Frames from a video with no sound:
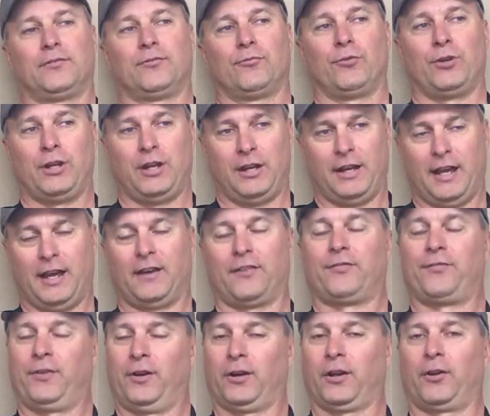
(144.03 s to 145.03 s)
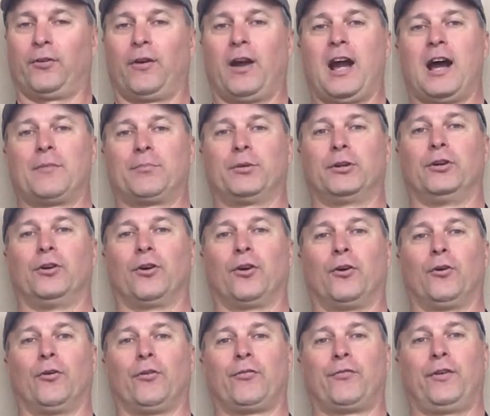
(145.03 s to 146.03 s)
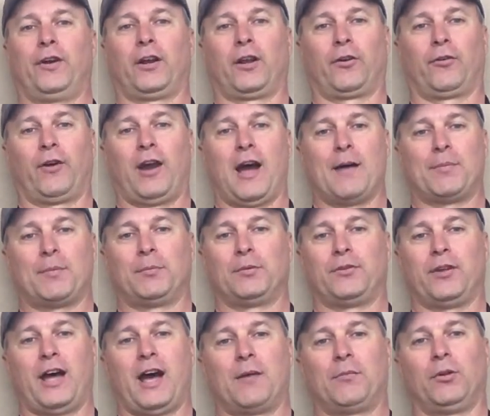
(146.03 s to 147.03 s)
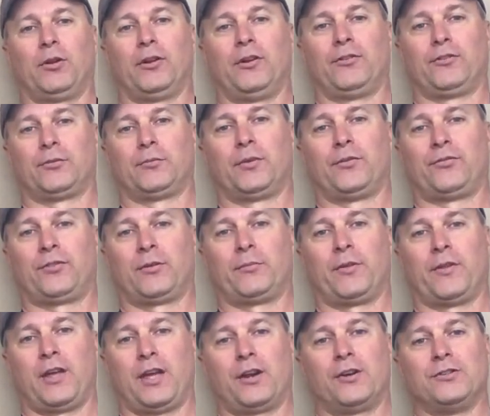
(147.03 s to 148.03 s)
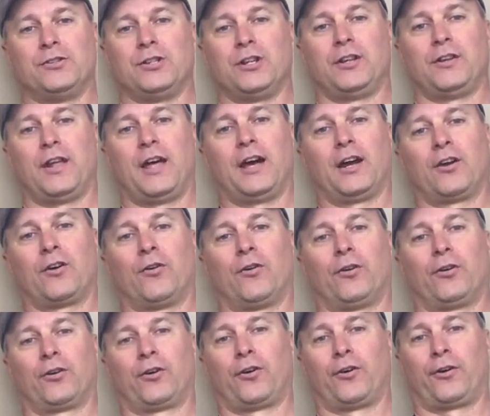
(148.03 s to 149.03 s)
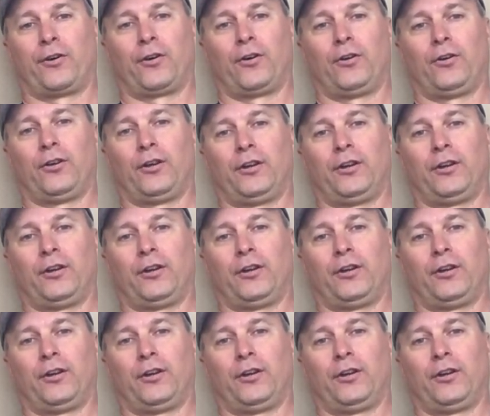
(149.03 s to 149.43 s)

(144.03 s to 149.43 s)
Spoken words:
we need to have fairly rapid growth, fairly rapid metabolism of some of the energy in that corn kernel,